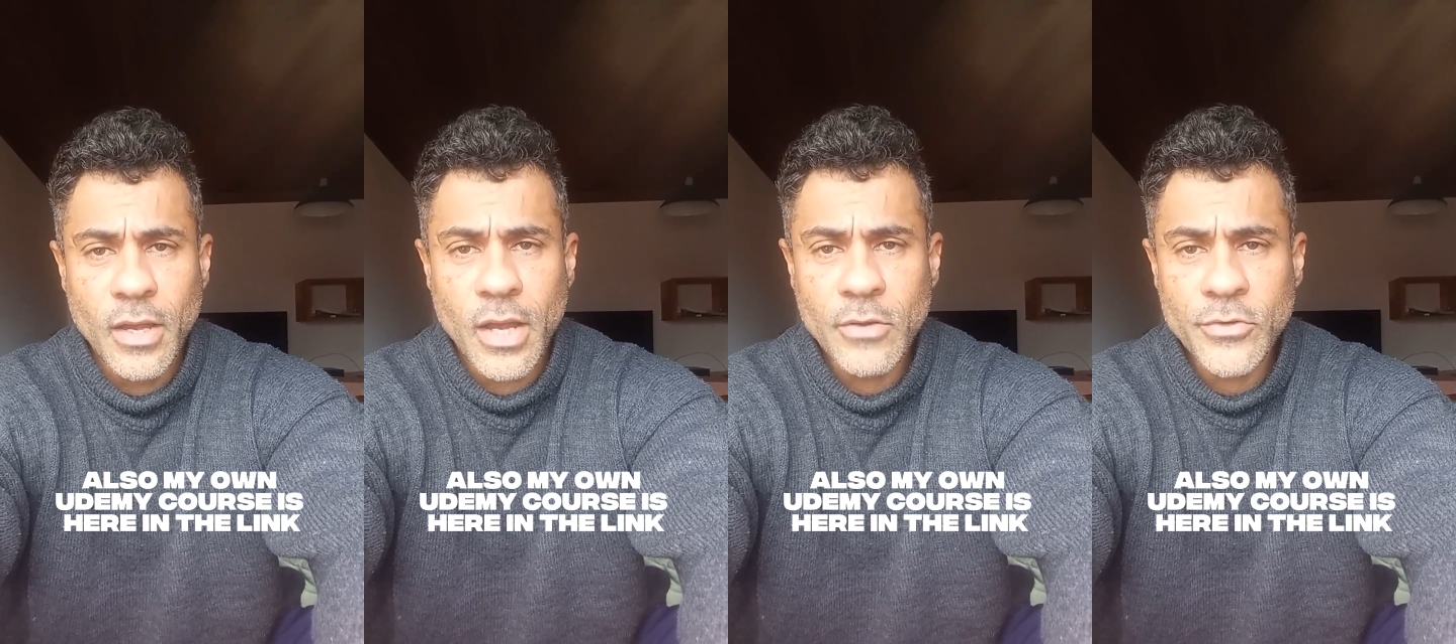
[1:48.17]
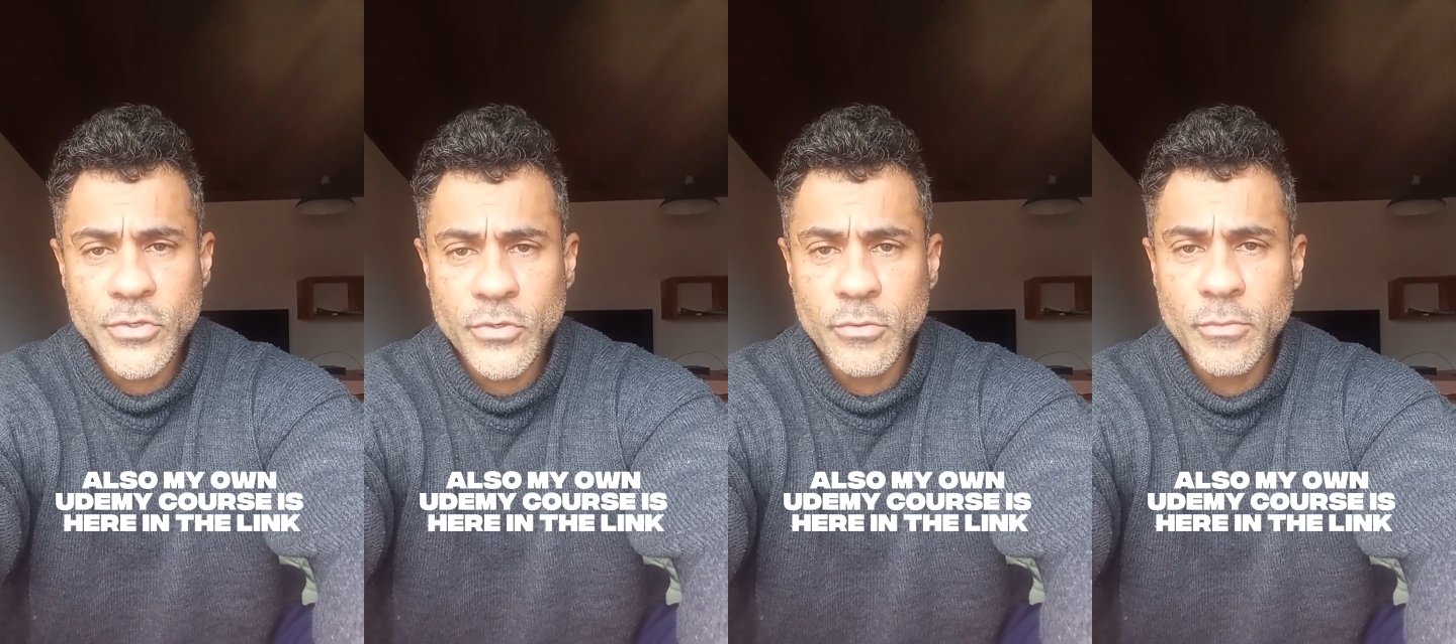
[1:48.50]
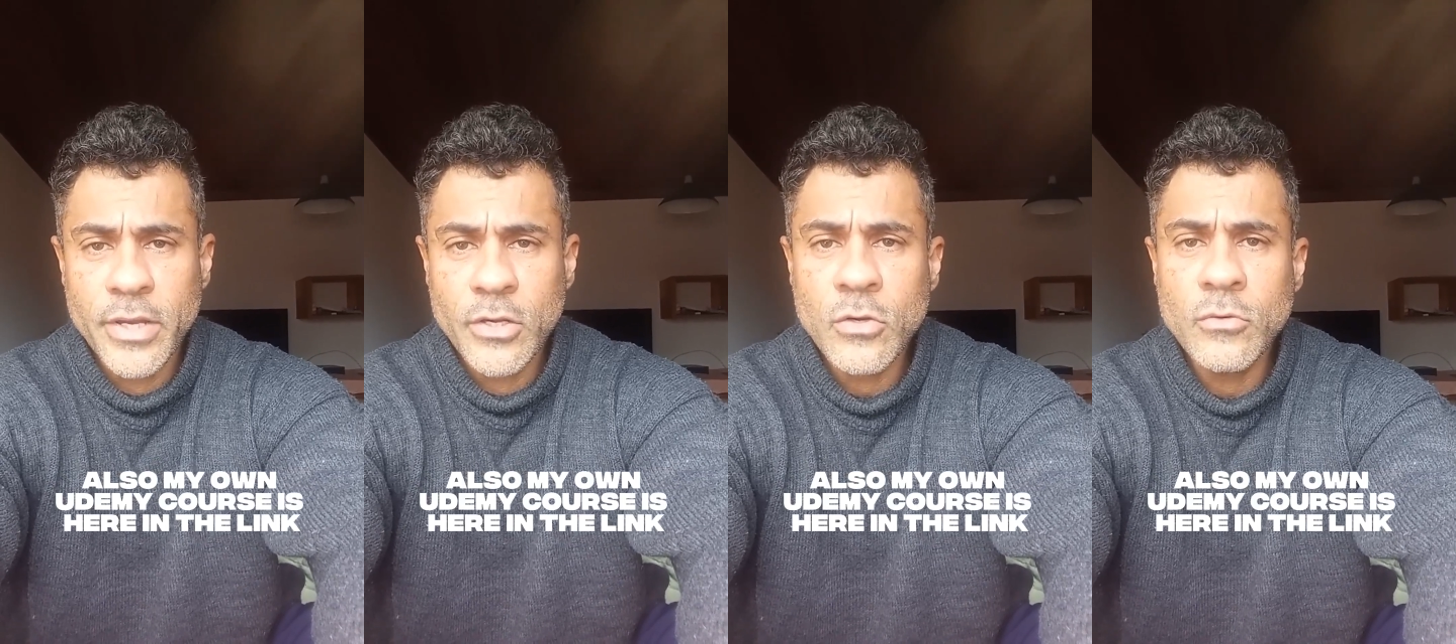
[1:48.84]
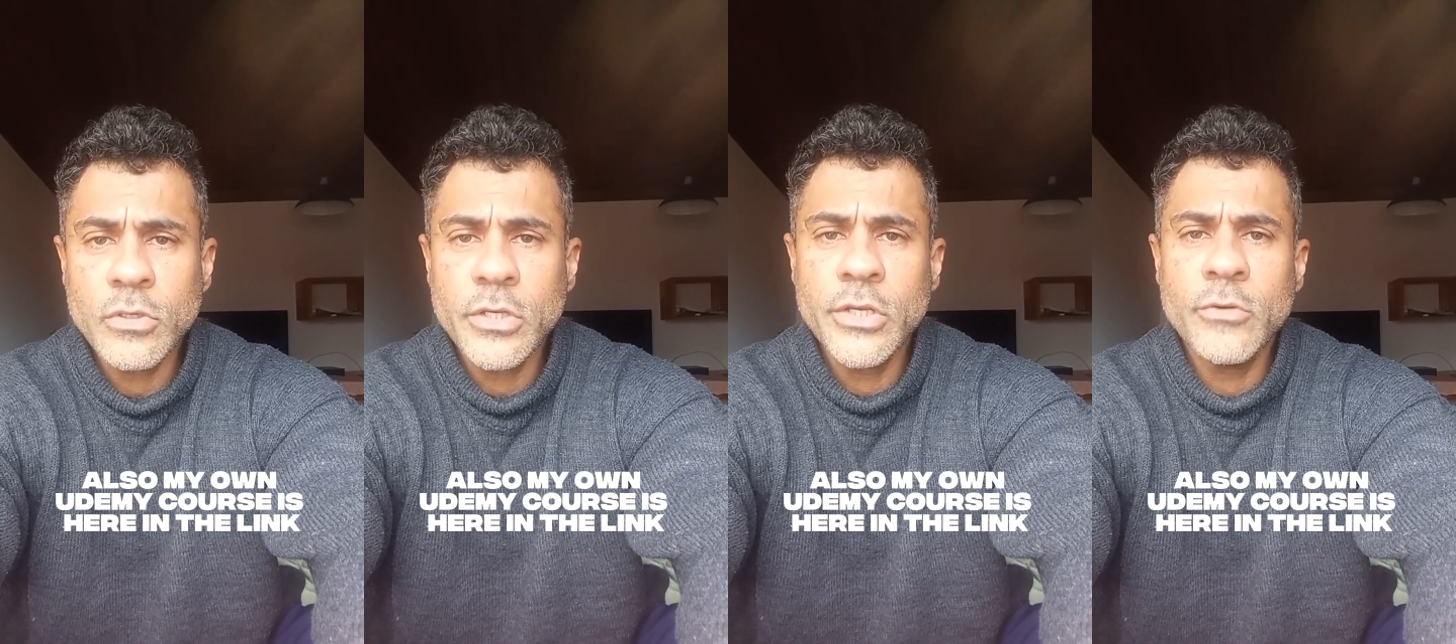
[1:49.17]
Also, my
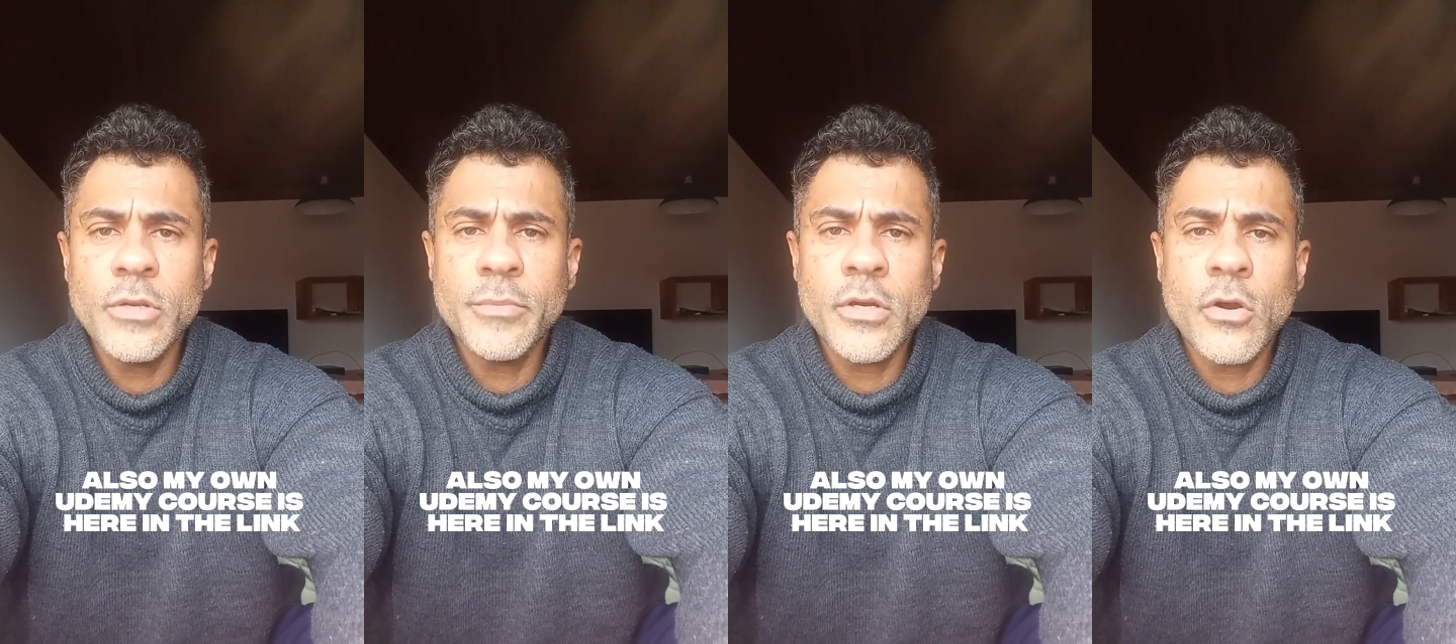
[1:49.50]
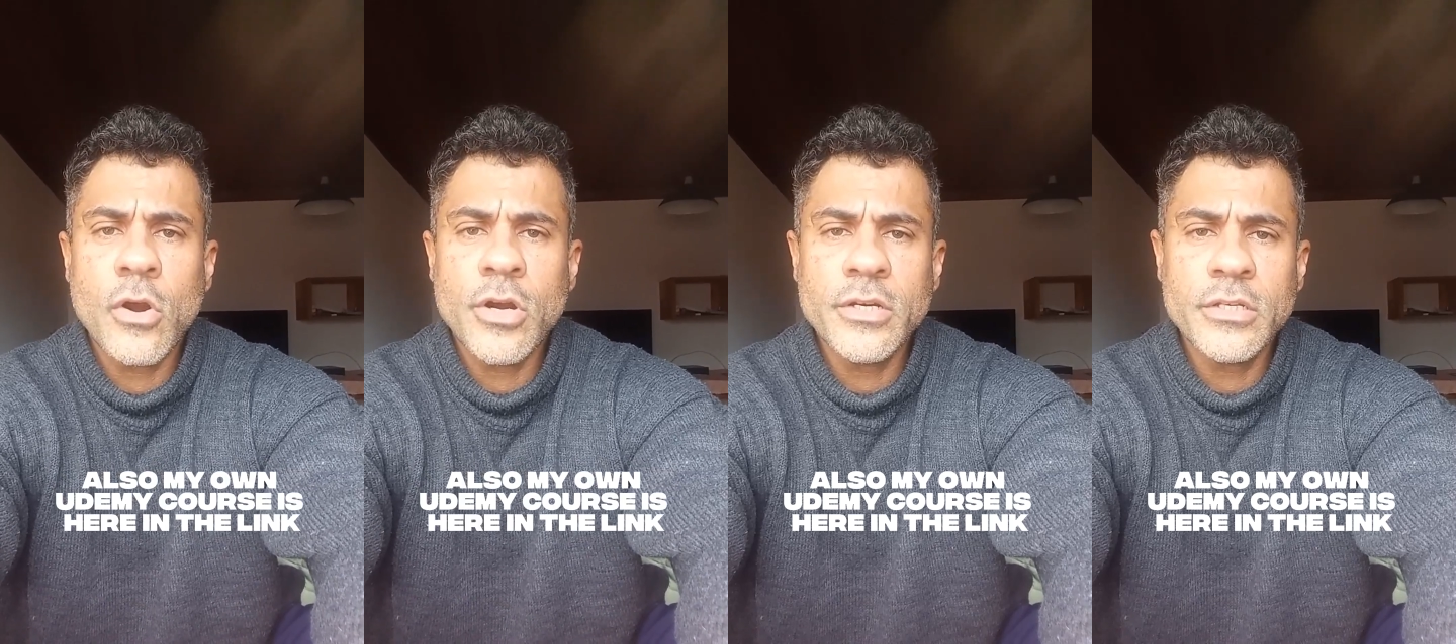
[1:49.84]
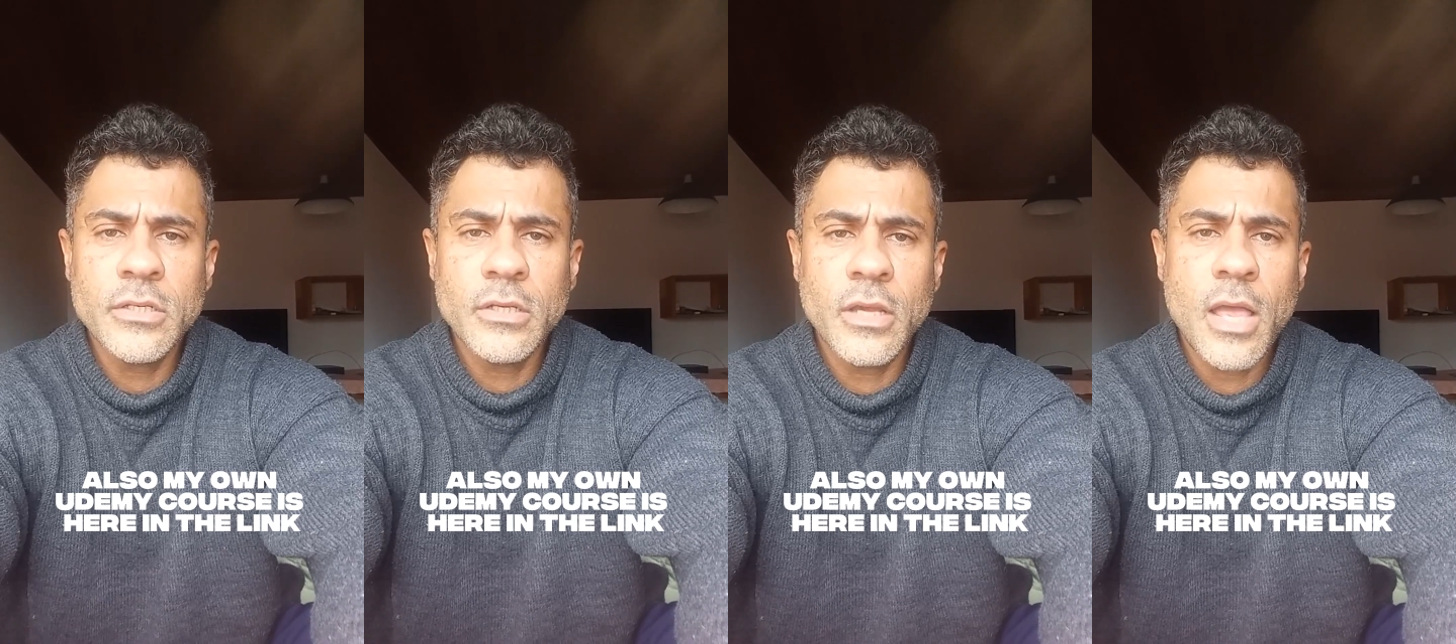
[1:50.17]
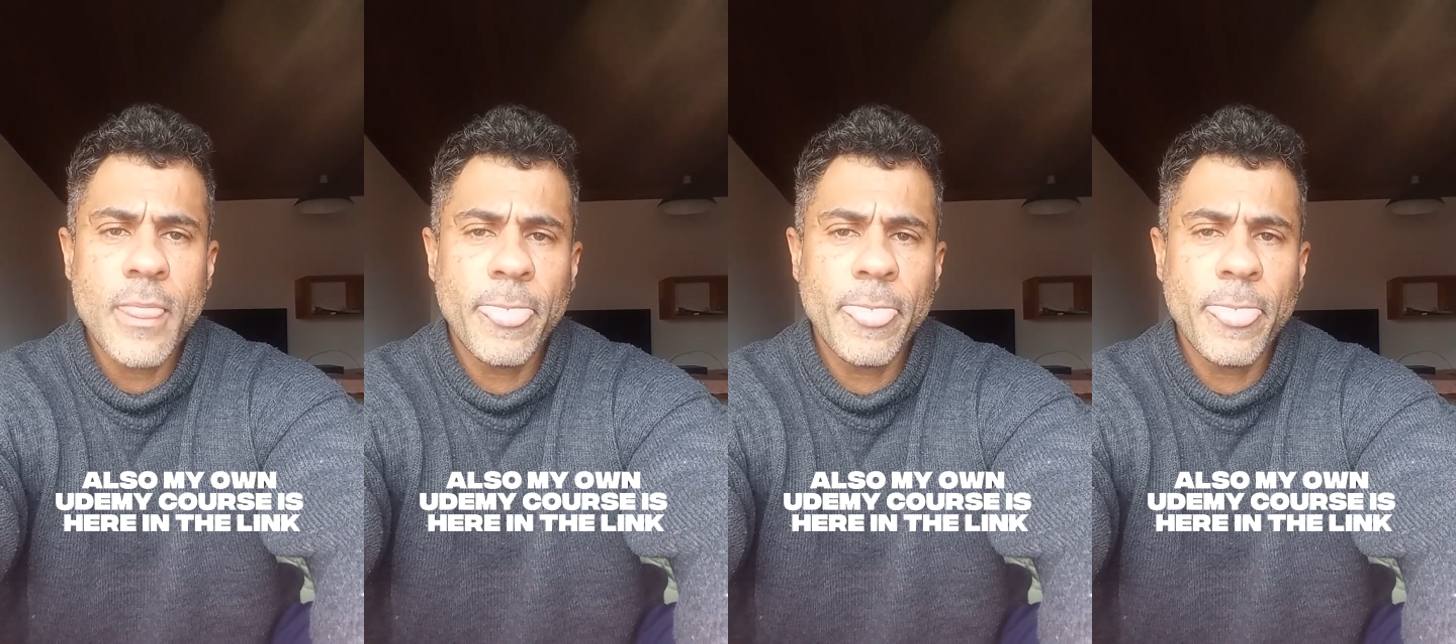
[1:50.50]
own Udemy course